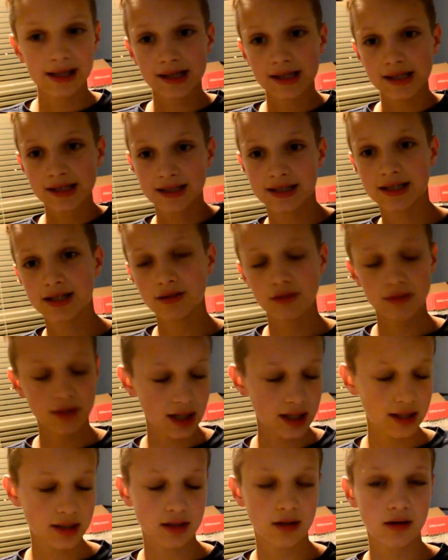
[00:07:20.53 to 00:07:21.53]
See you
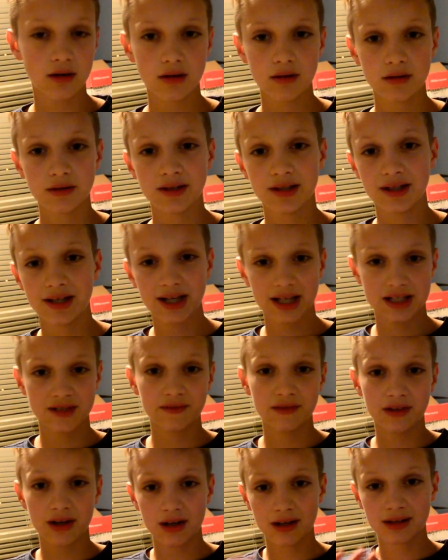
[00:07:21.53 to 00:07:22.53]
guys all in the next
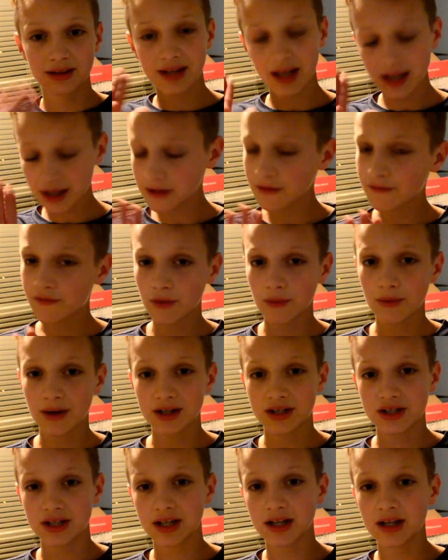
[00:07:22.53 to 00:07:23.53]
vlog. Thank you for
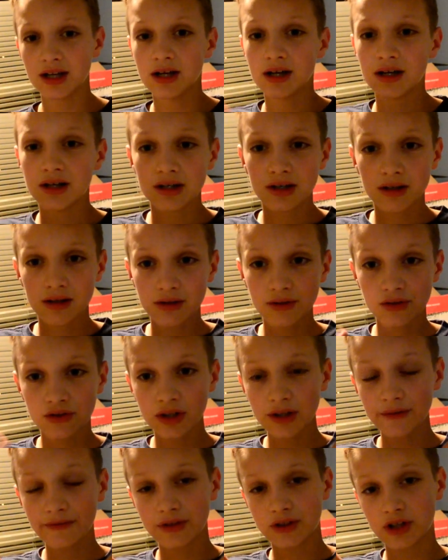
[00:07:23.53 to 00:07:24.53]
watching.
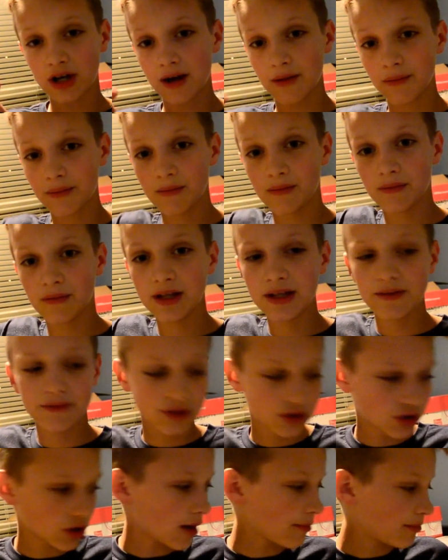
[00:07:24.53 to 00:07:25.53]
Leave a drop. Leave a
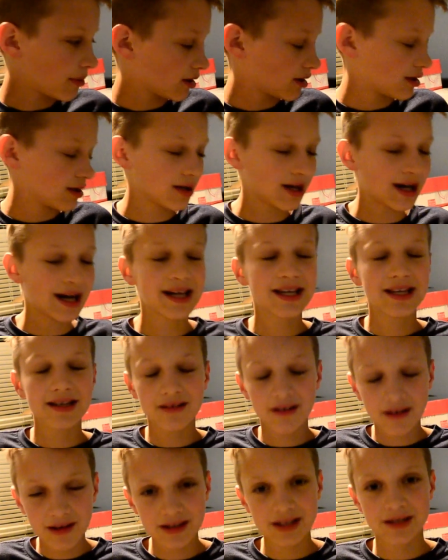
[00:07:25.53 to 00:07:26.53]
drop. I
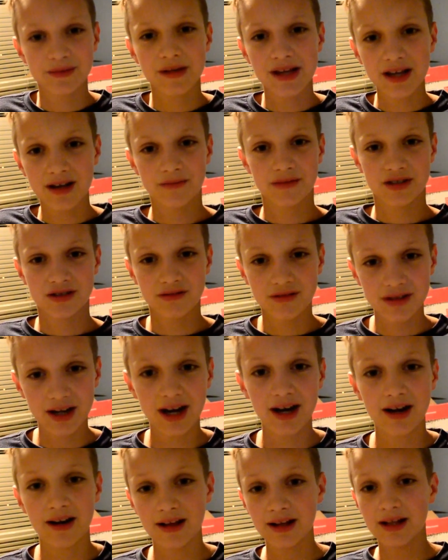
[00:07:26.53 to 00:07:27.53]
cannot speak. I'm so
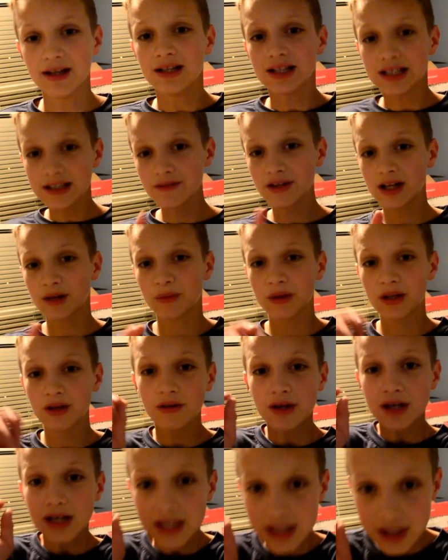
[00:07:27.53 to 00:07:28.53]
tired. Leave a like below.
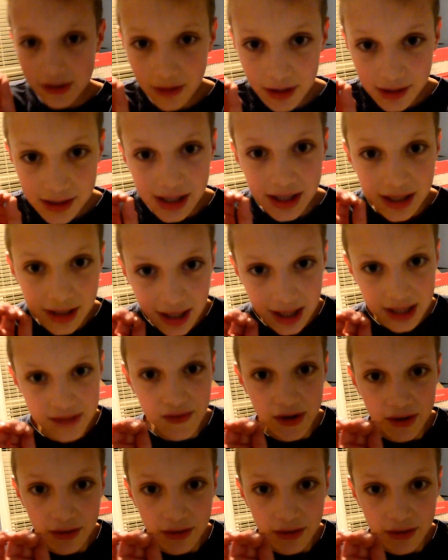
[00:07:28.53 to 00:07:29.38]
See you all in the next video.